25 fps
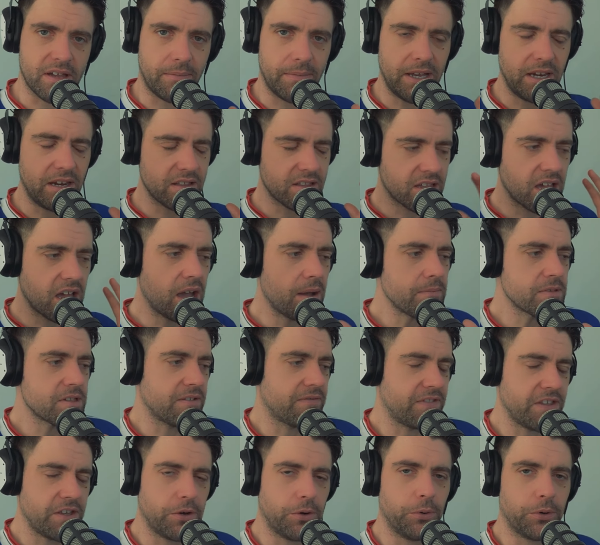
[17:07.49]
I mean, in terms
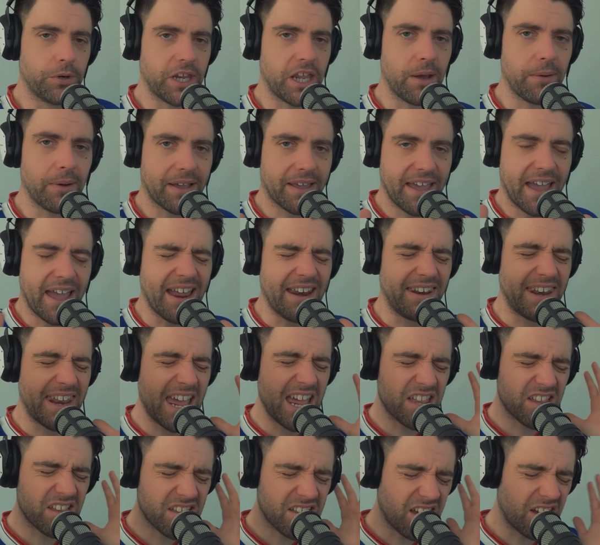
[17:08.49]
of the audio, again,
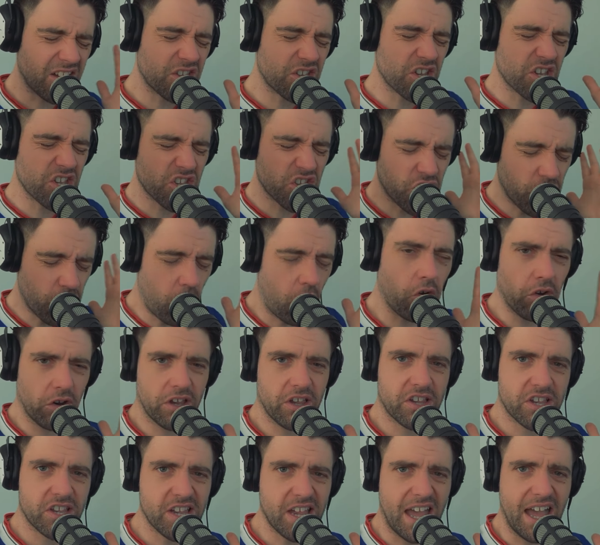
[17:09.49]
there's such a
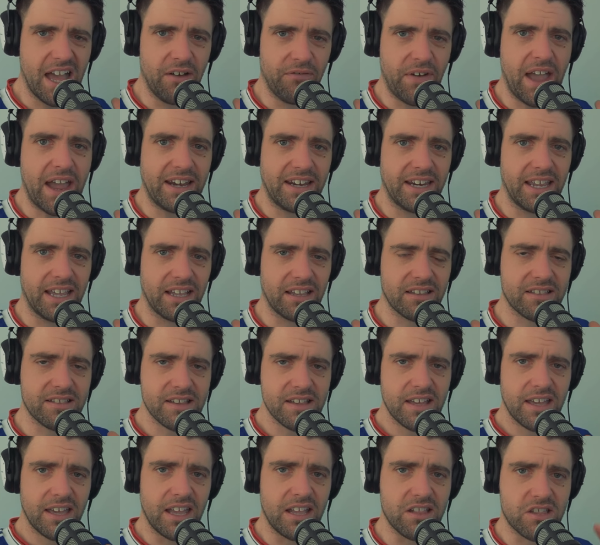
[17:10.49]
strong set of
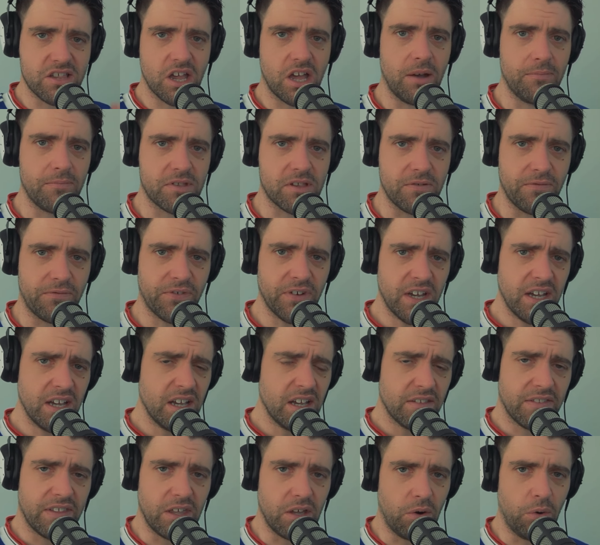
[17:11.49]
endings in terms of
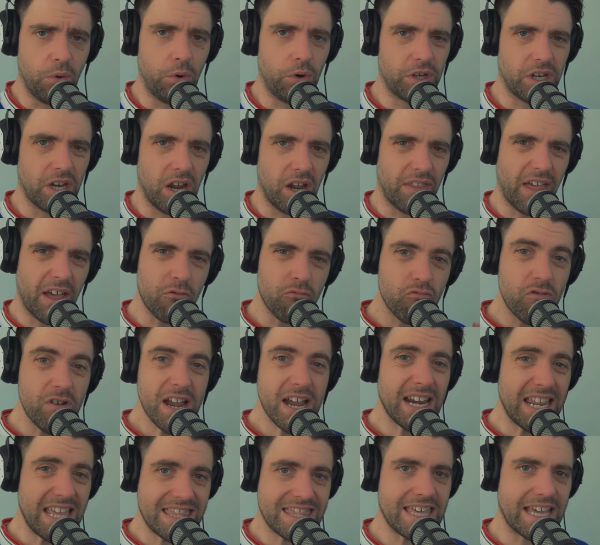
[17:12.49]
the audio. They
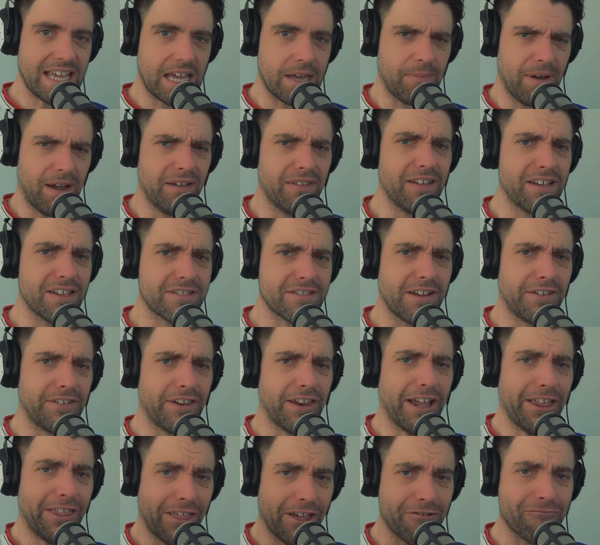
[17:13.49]
really think about this,
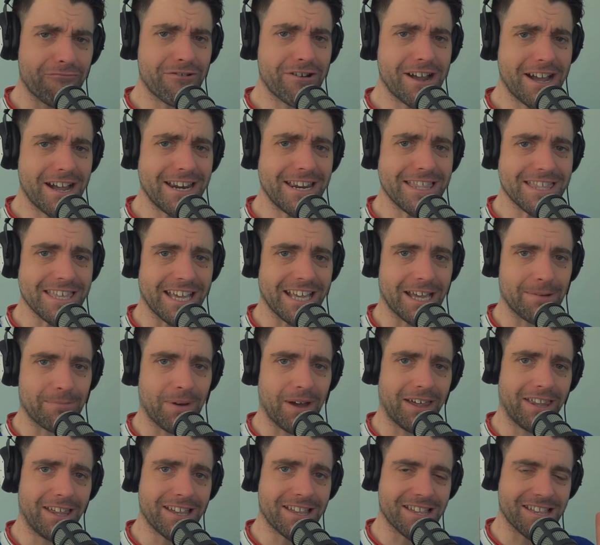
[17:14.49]
don't they? They really think
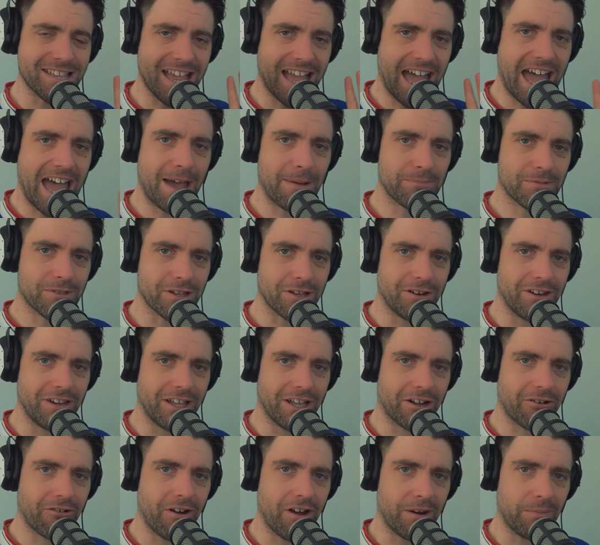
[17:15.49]
about this. It's
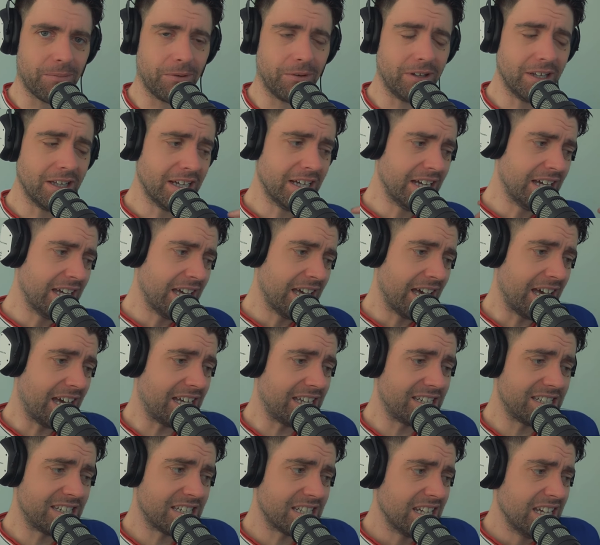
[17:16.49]
absolutely incredible.
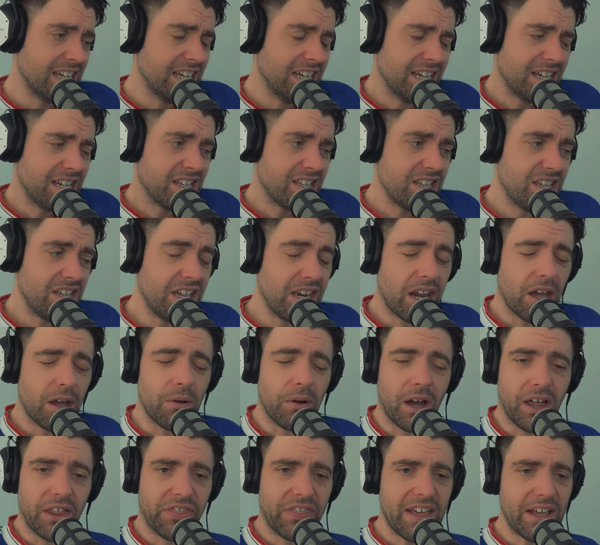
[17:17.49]
And, you
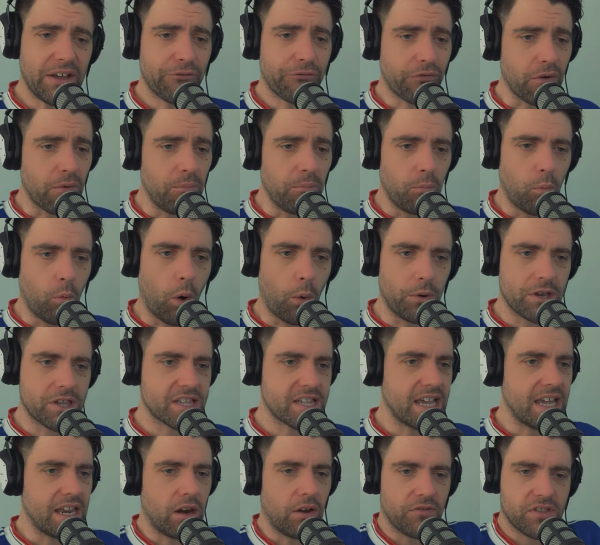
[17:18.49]
know, I think from what we're
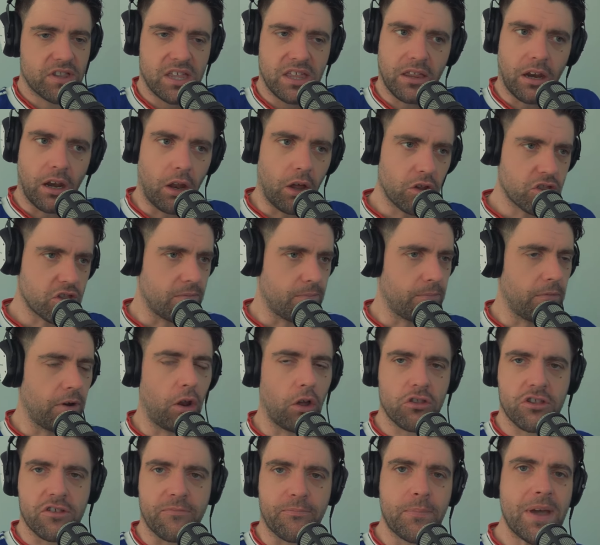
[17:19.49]
seeing, obviously, the lots
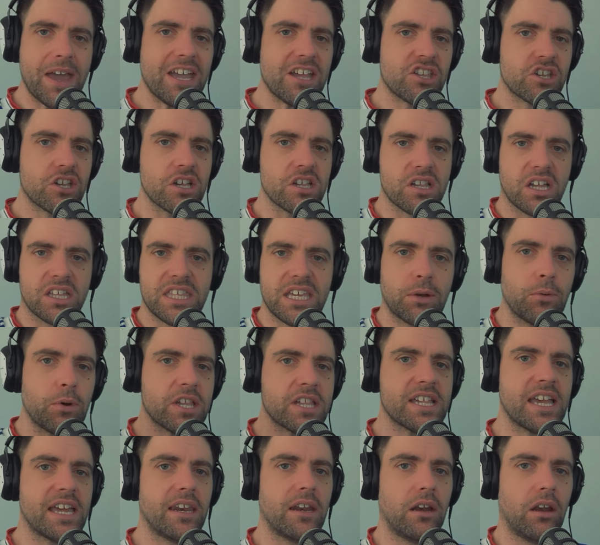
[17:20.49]
of pictures, I think we're
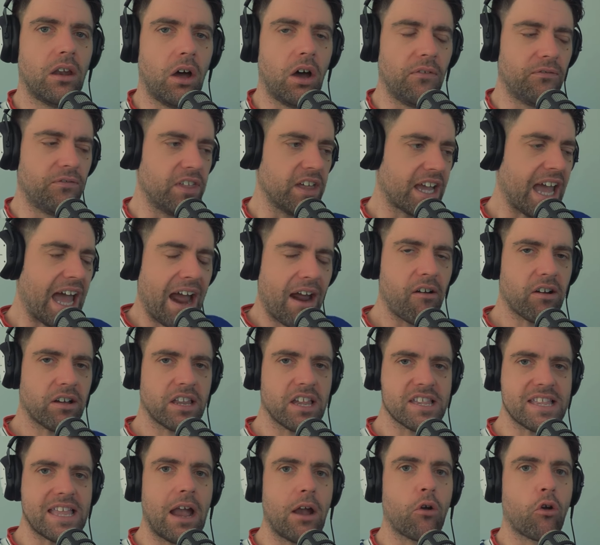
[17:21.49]
seeing a lot of the
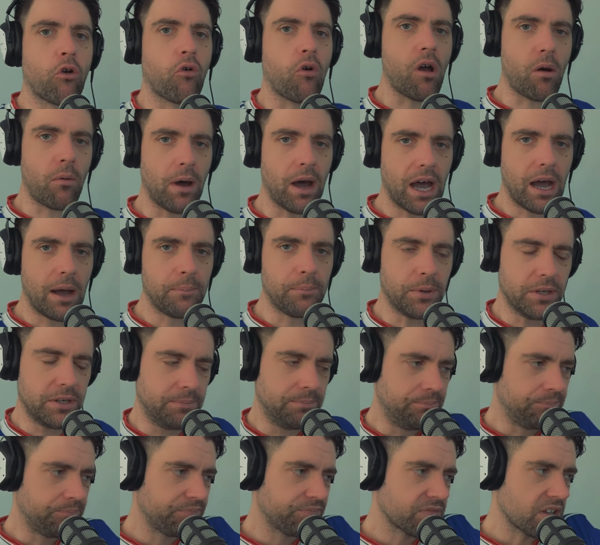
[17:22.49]
characters now grow up
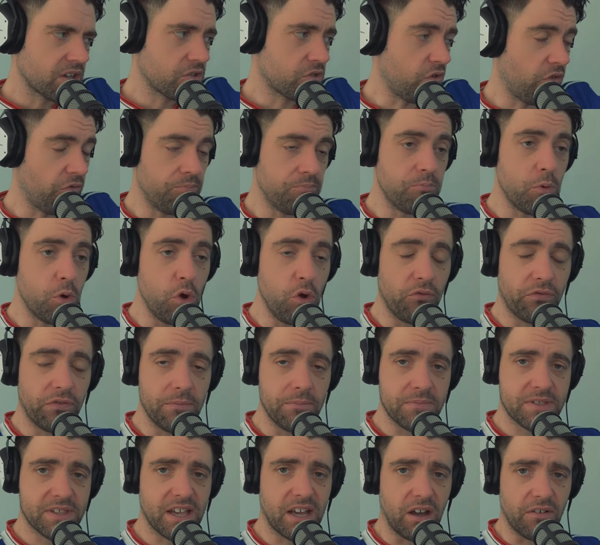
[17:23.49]
and sort of move
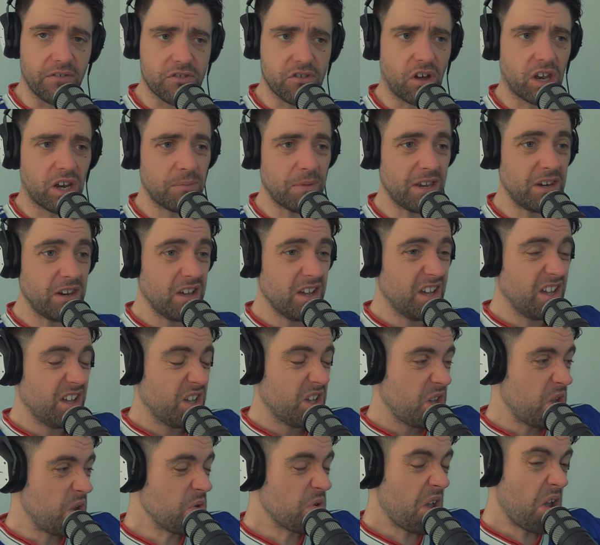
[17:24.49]
themselves on. I mean,
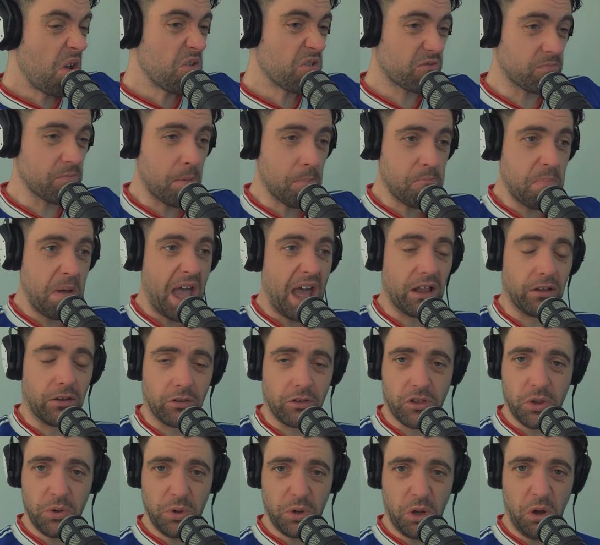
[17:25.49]
who goes from a
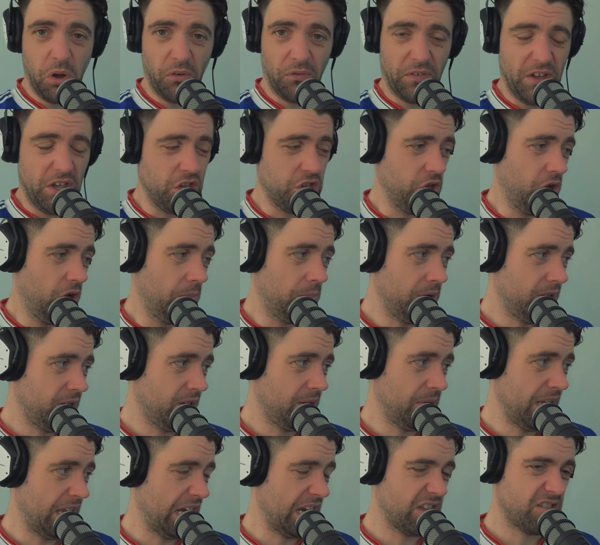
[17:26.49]
battle to a coffee shop?
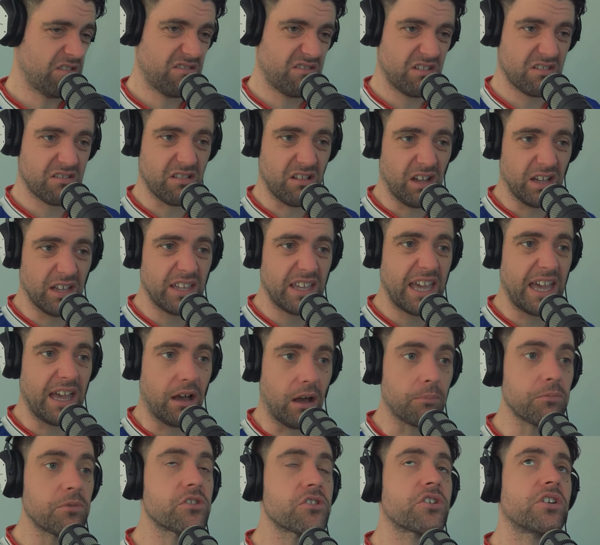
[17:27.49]
I mean, it's just like,
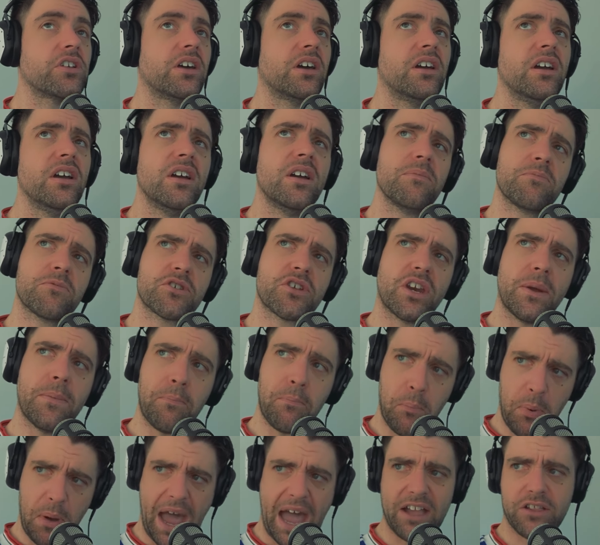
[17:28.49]
yeah, I'm just gonna
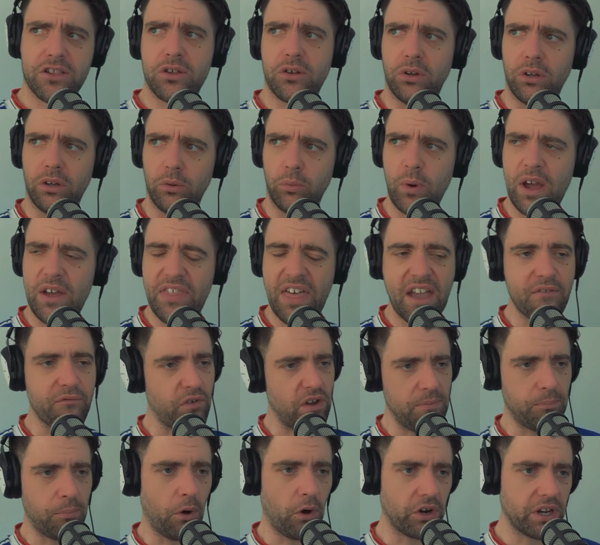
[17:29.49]
battle with
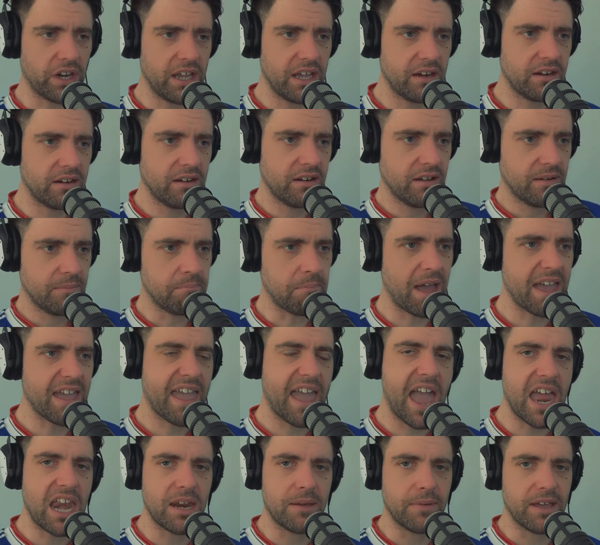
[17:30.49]
everybody and
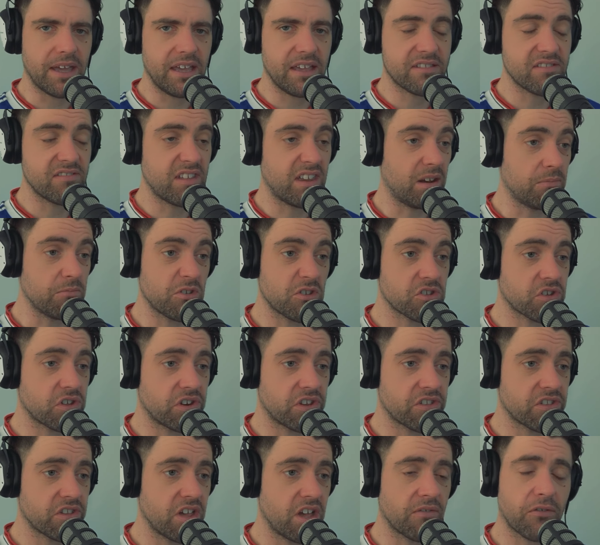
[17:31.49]
make enemies, and then I'm just
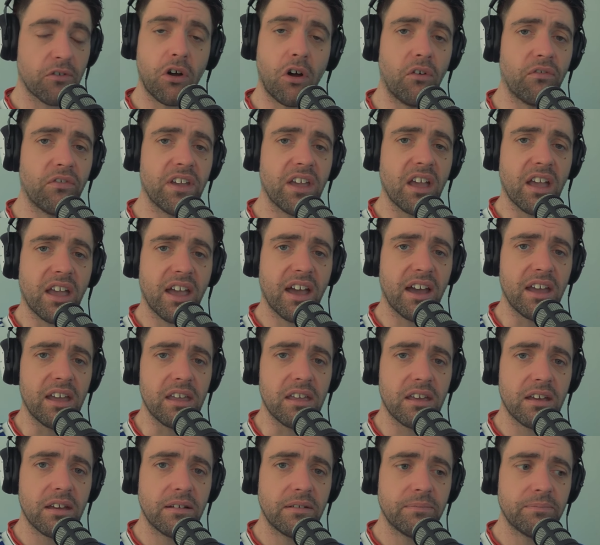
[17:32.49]
going to serve coffee and
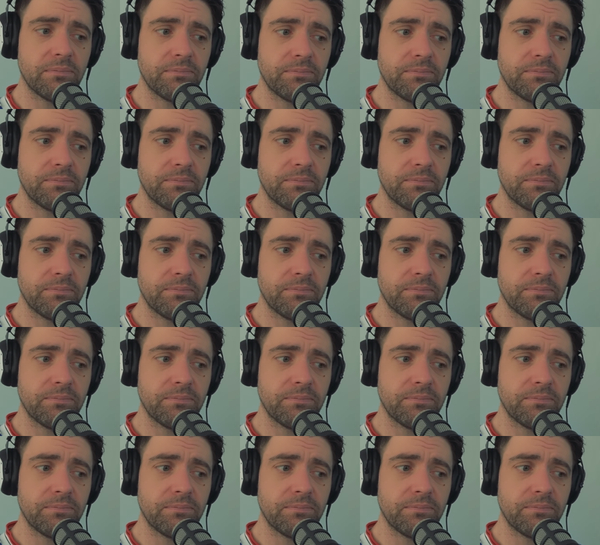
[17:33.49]
cake.